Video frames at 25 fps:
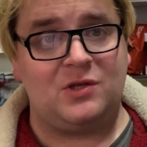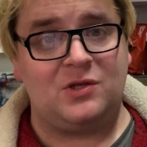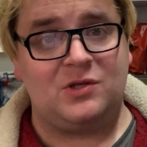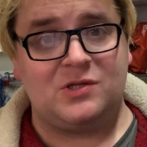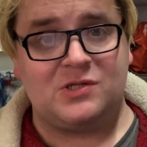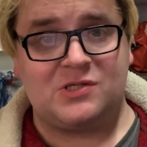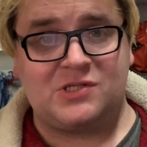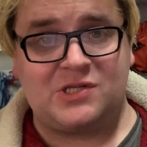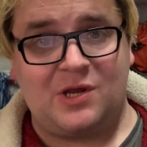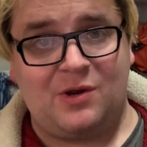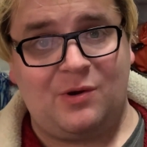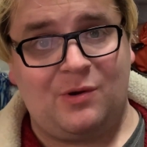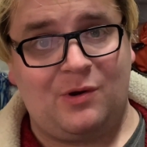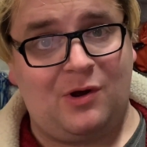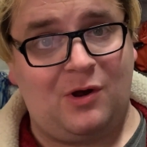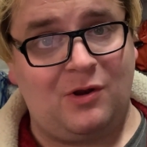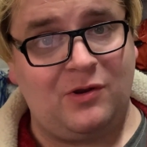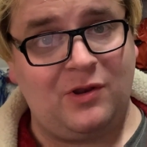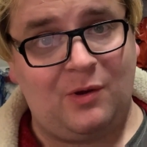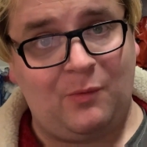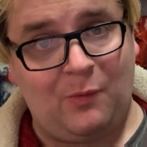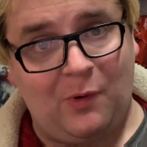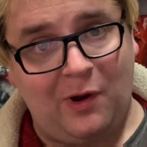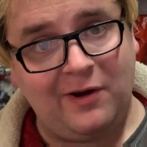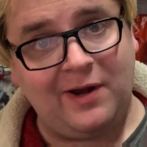So on
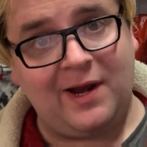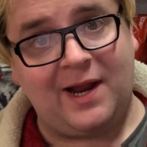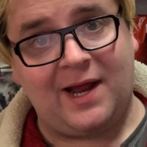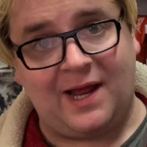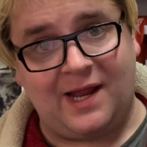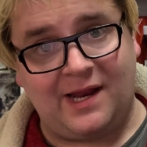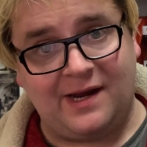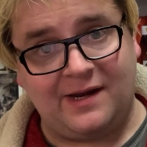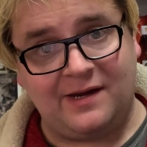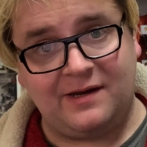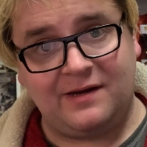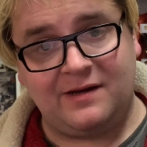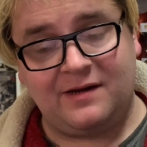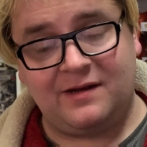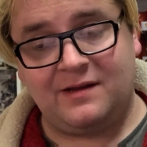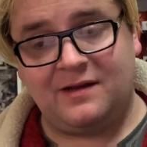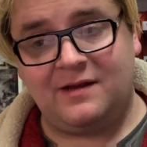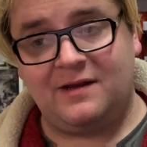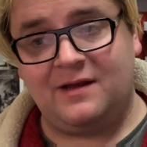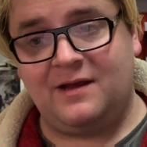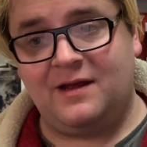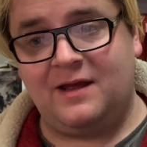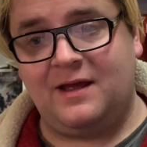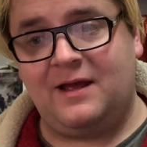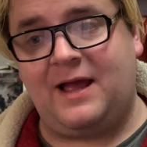the one hand,
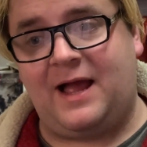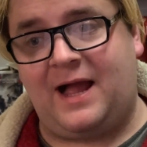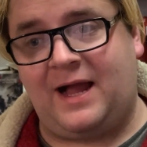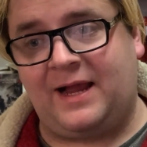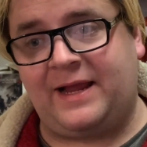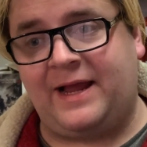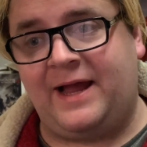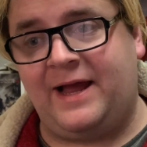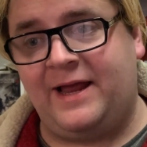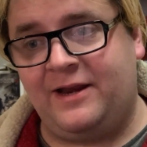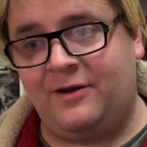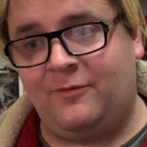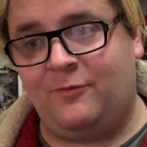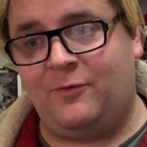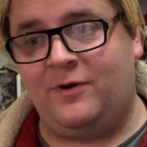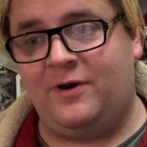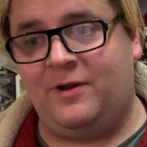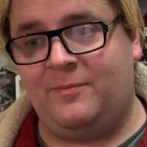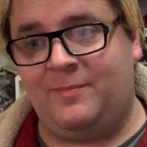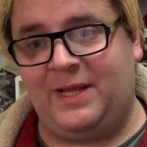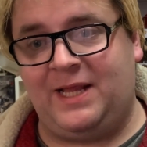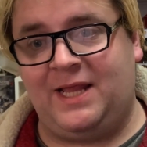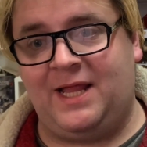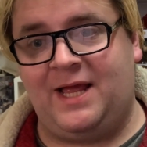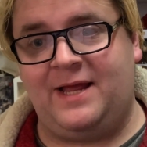I kind of want to
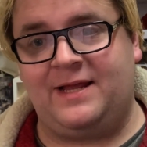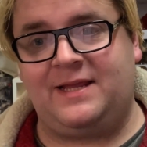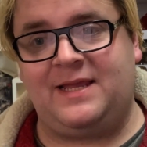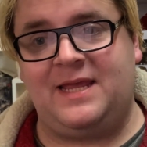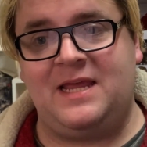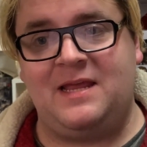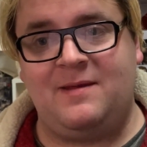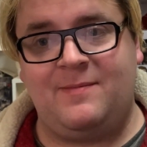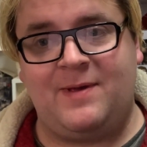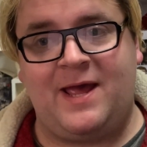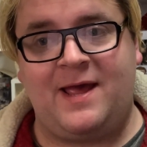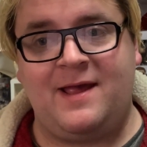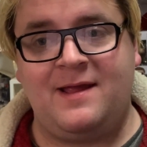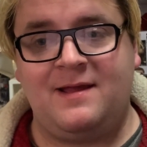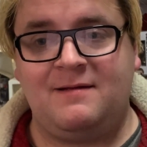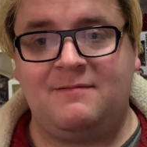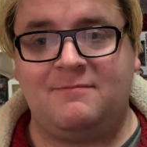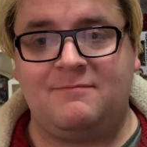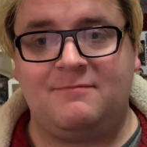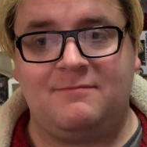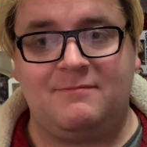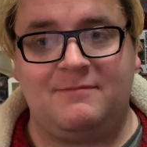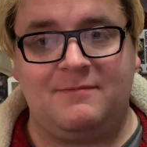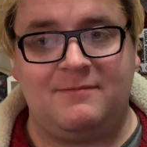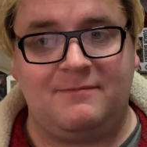be like, eBay,
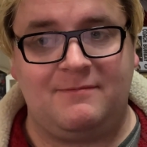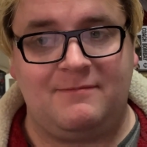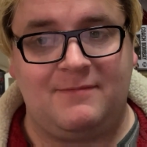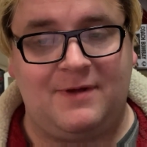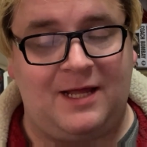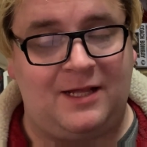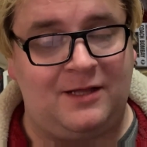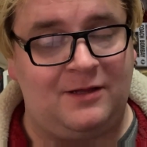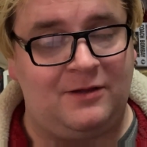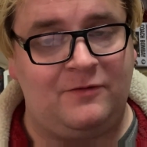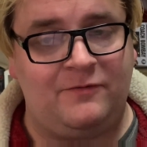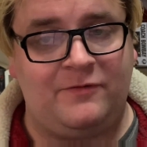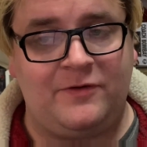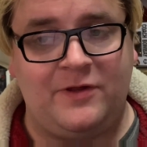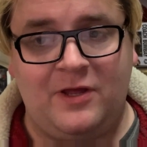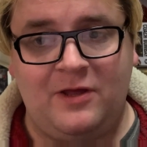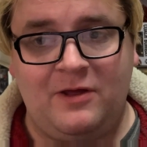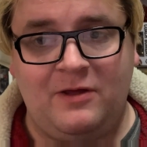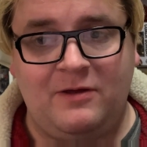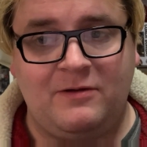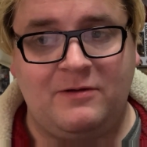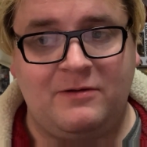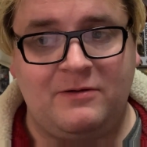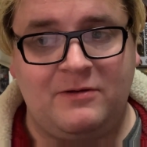I love you,